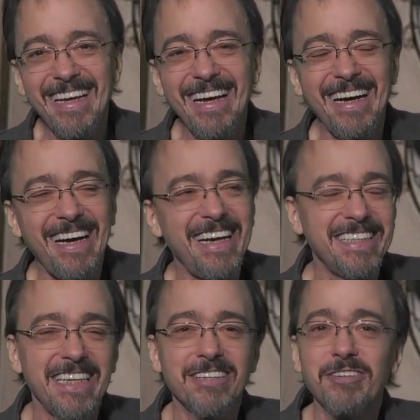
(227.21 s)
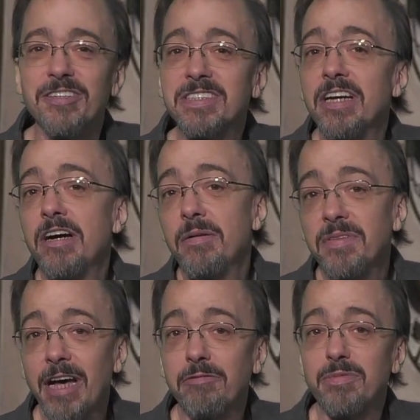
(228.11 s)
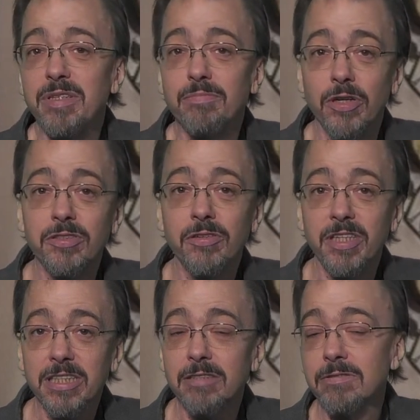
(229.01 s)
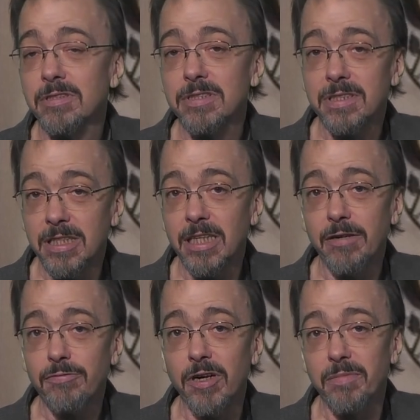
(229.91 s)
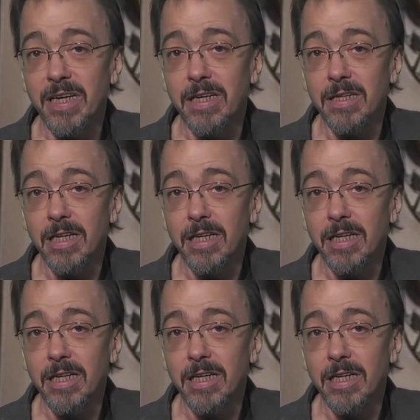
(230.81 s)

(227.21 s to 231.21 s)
Uh, and then, of course, that would mean Mojo Nixon was the uh, frontman,